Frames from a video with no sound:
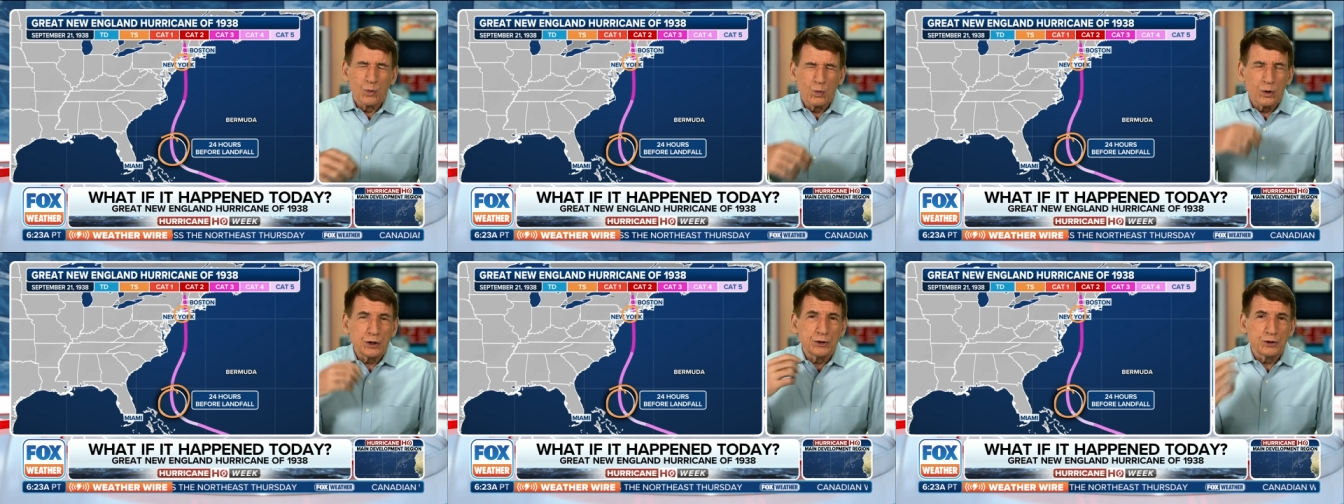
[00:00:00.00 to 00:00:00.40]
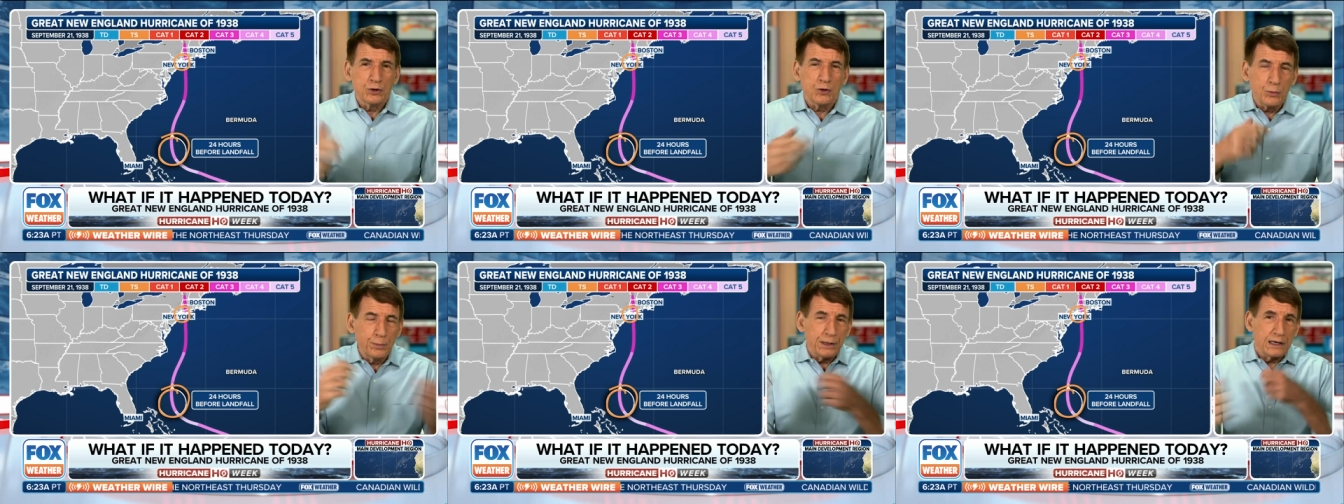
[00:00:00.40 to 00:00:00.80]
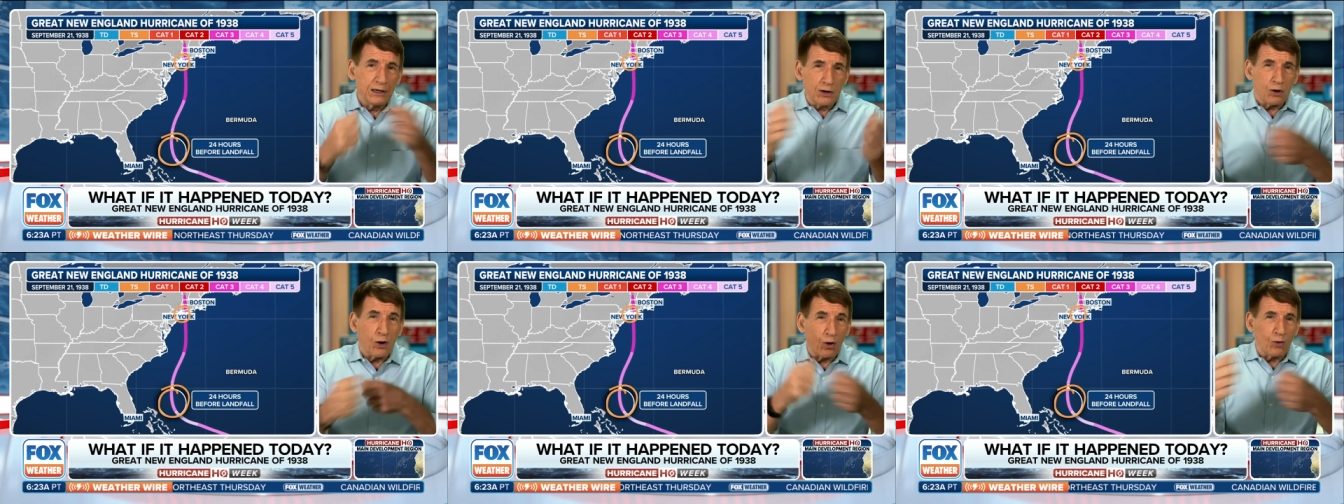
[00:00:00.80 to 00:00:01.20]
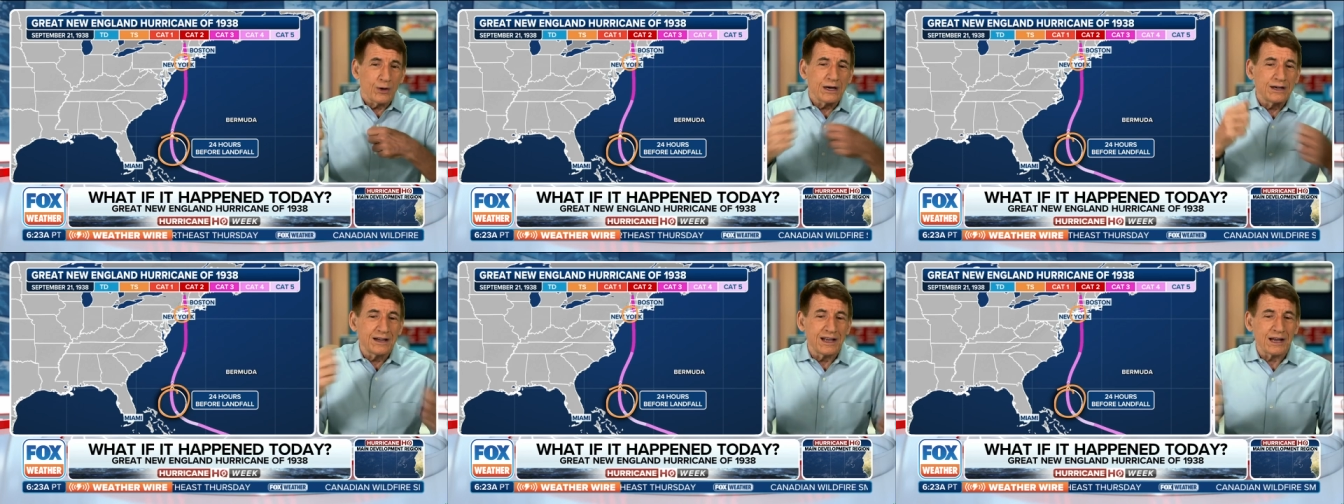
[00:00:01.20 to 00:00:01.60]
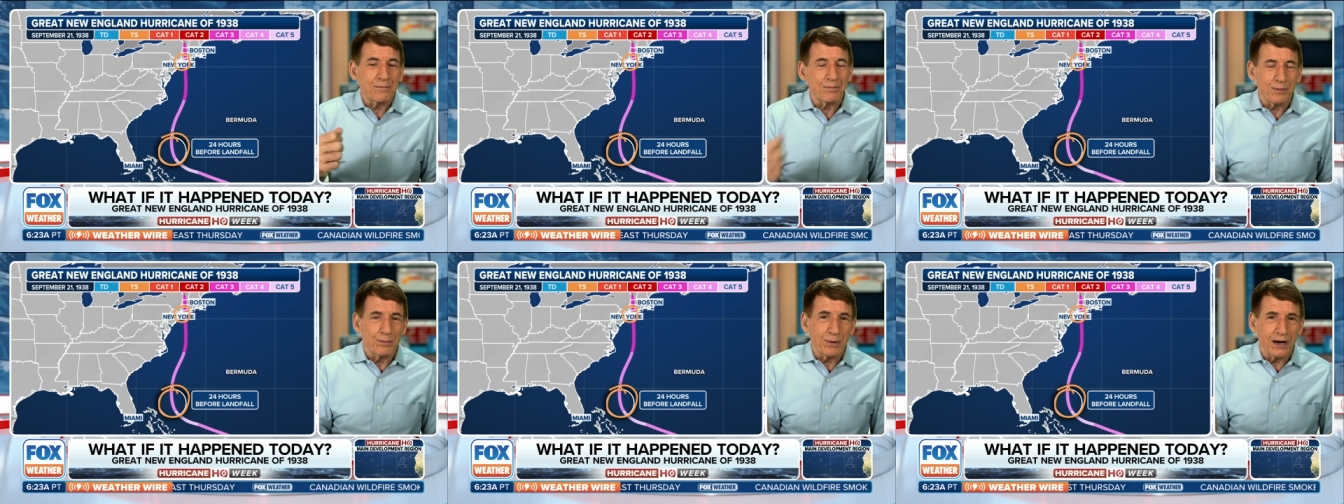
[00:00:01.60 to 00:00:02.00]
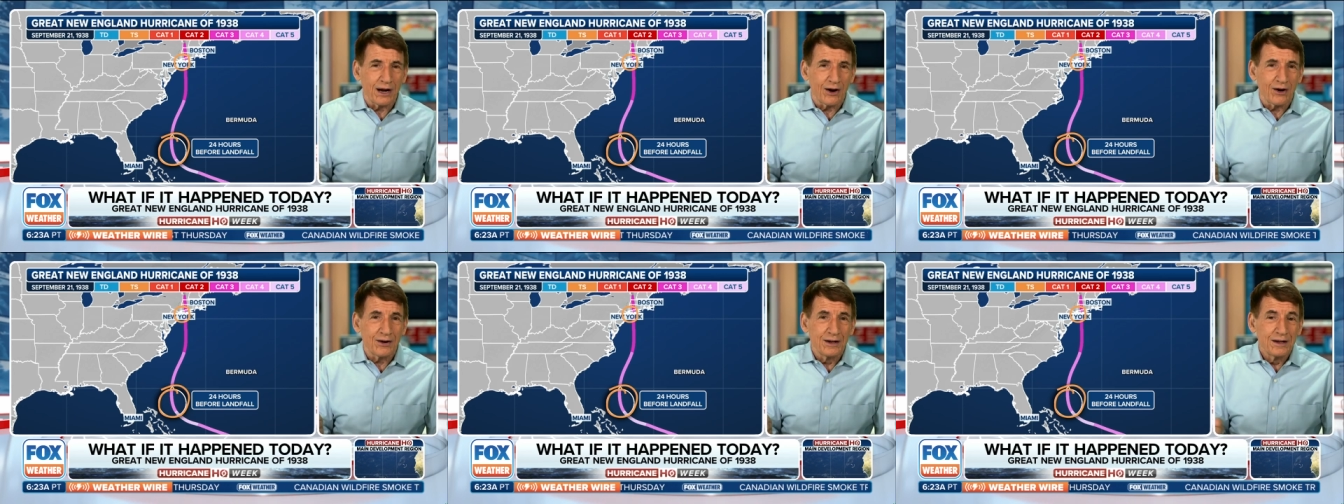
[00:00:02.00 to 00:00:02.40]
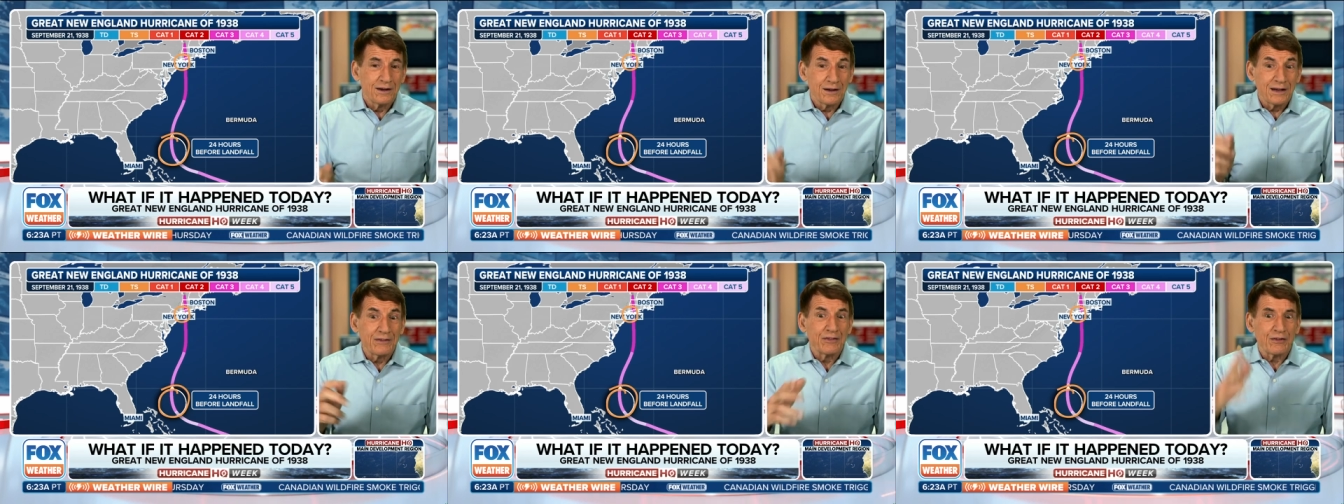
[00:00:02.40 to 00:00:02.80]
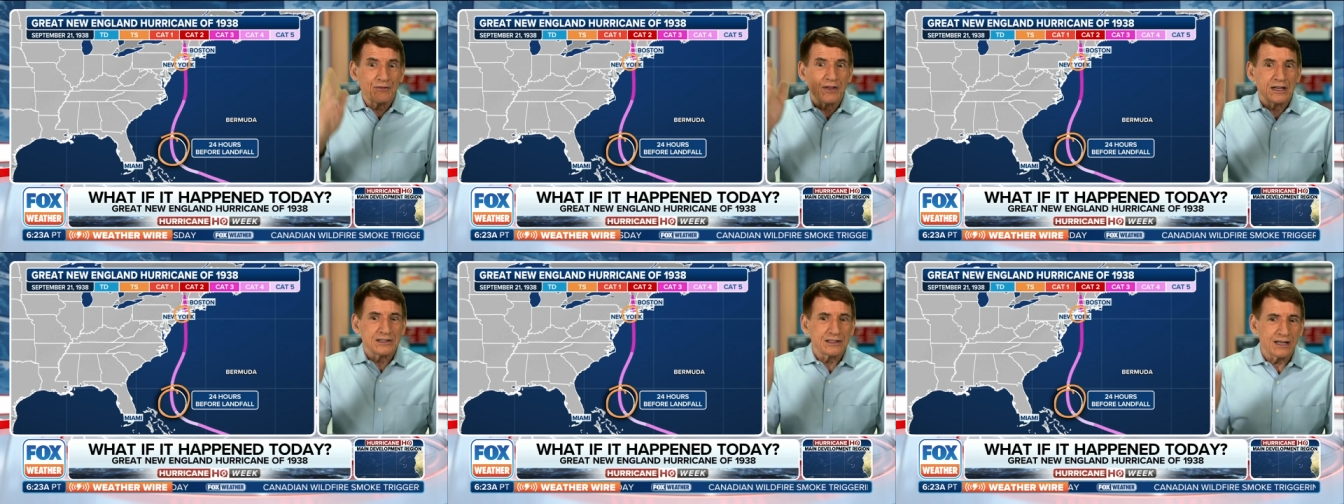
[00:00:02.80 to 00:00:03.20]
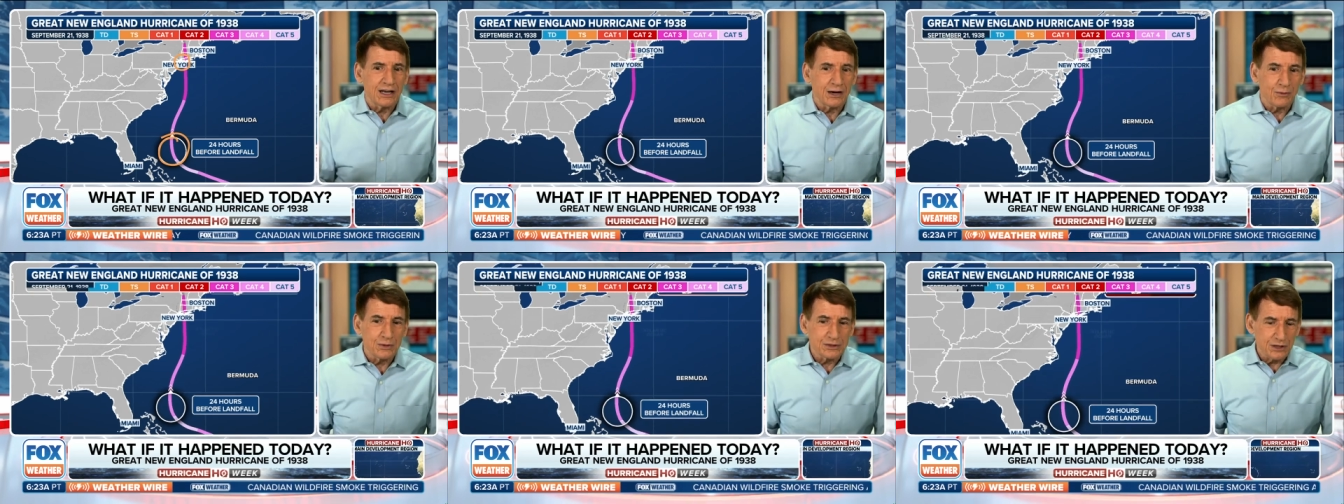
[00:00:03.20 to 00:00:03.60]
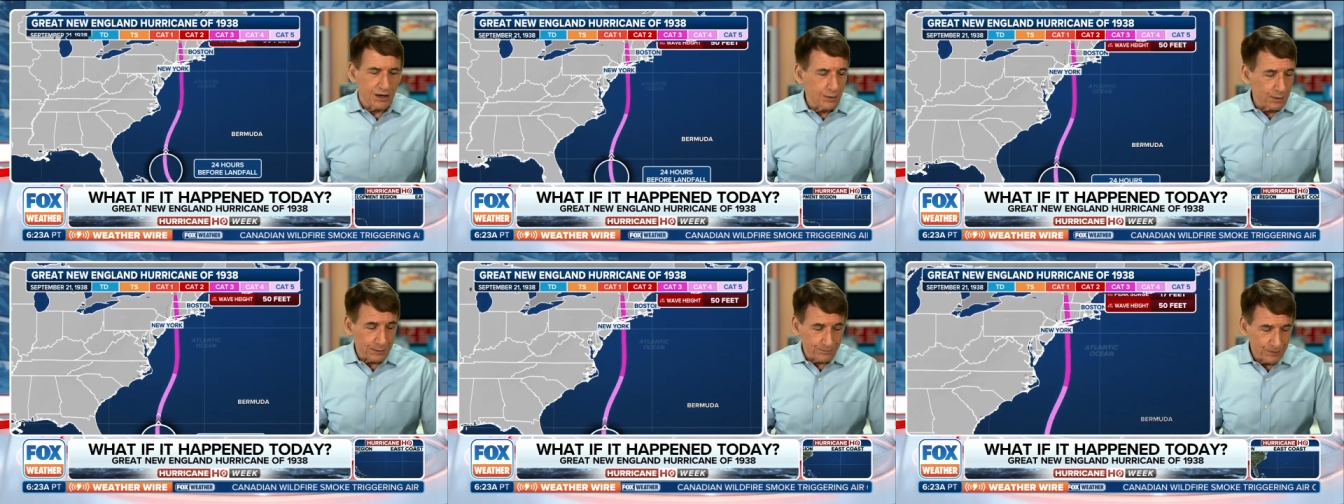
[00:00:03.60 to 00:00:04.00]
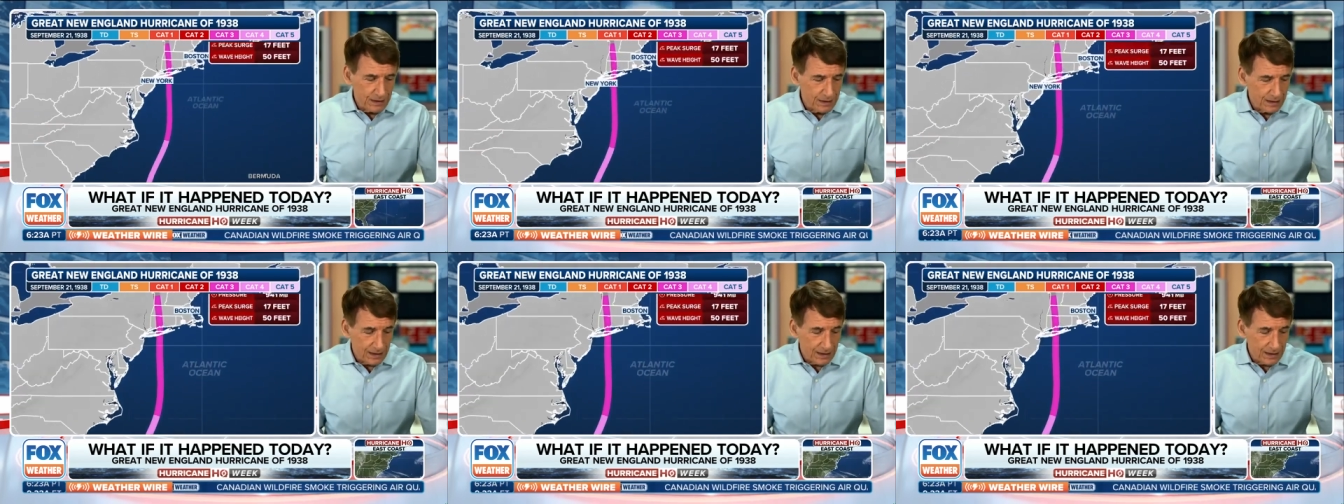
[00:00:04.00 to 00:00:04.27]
Would you be in a hurry to get prepared, even if they said it was coming?